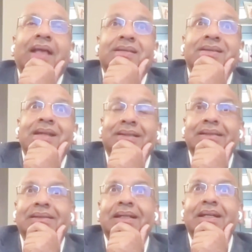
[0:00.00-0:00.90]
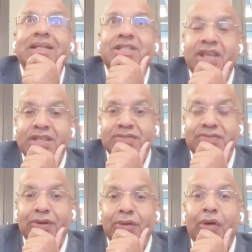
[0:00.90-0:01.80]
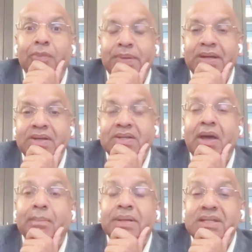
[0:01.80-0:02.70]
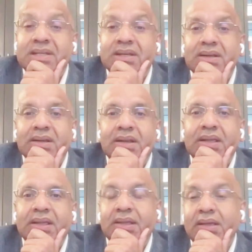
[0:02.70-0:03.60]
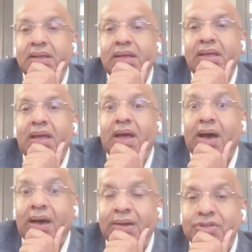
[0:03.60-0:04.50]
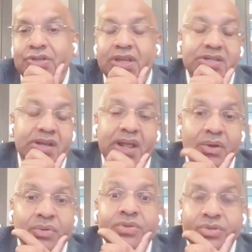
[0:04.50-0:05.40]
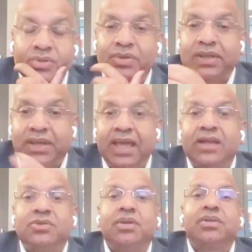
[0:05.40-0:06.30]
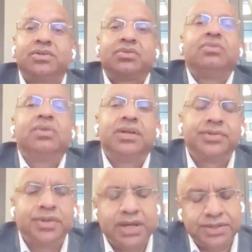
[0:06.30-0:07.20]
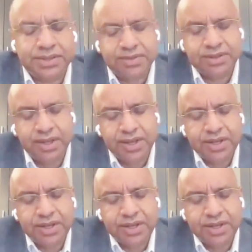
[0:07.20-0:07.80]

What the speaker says: hasn't necessarily changed for a long period of time, particularly higher education and also the K-12, the school education.